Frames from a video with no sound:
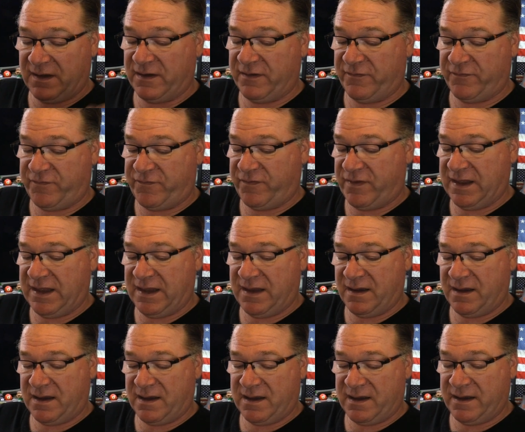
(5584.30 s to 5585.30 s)
of
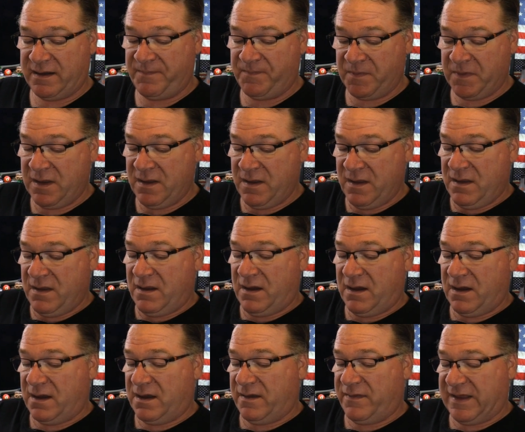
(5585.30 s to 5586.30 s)
the uh,
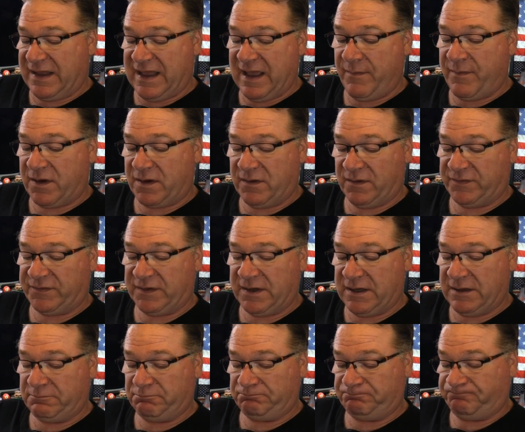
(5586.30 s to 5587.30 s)
uh, the chemicals
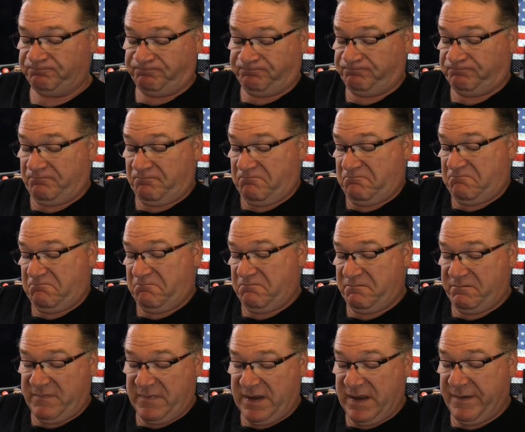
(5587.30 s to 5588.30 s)
in it.
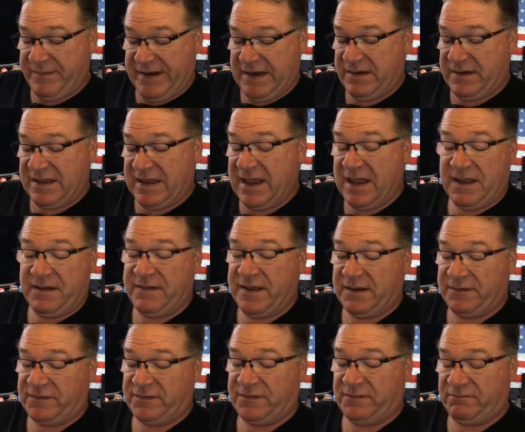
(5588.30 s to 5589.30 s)
I mean, again,
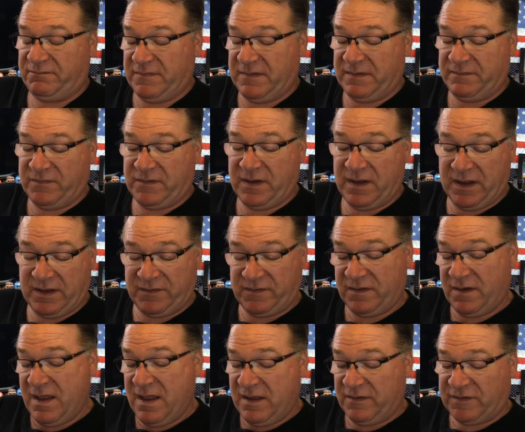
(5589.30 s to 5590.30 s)
that's
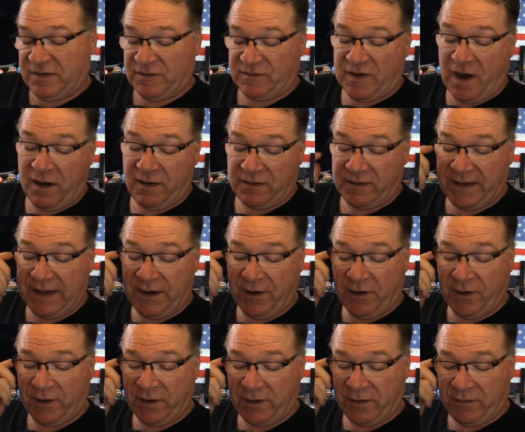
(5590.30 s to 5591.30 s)
it's it's entirely
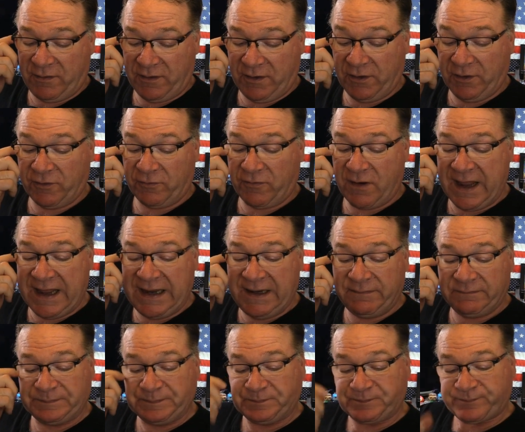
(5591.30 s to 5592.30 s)
her her
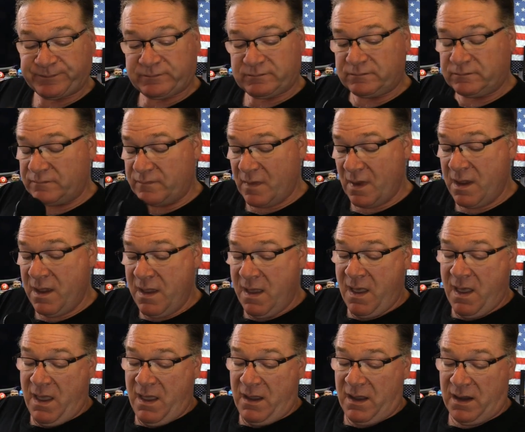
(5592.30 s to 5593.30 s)
right.
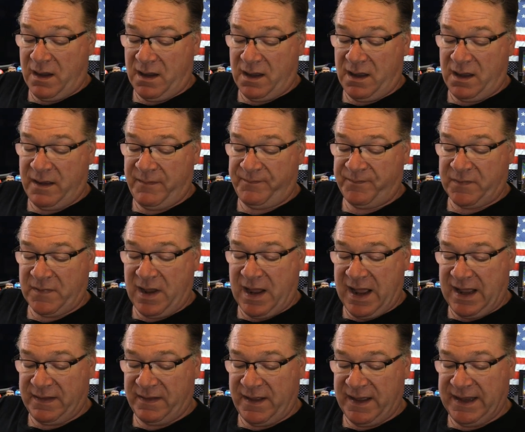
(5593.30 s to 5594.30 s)
Um,
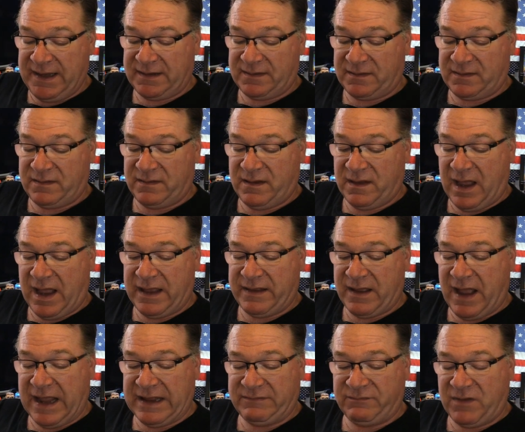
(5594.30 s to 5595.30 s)
I like
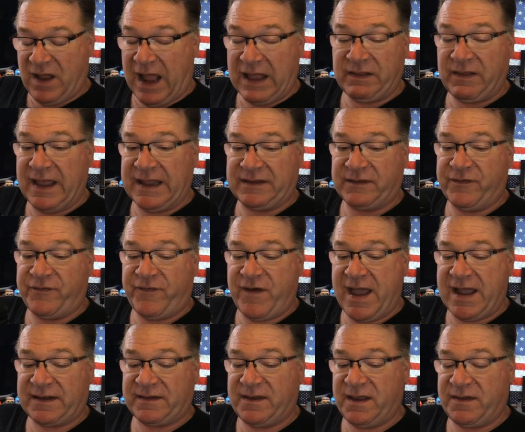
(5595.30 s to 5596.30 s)
I, I I like the
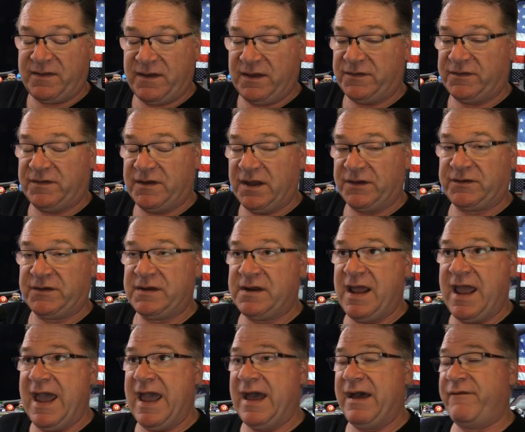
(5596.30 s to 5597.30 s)
fact that this doesn't
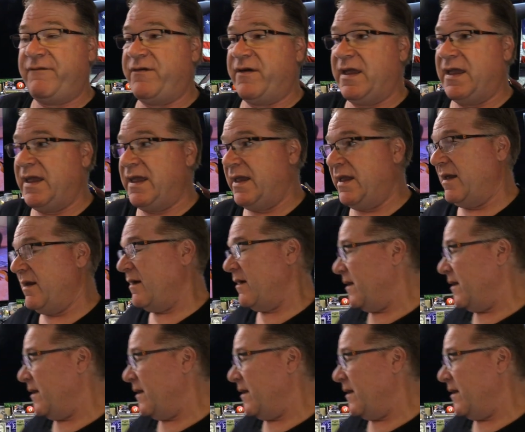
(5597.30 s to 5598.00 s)
have a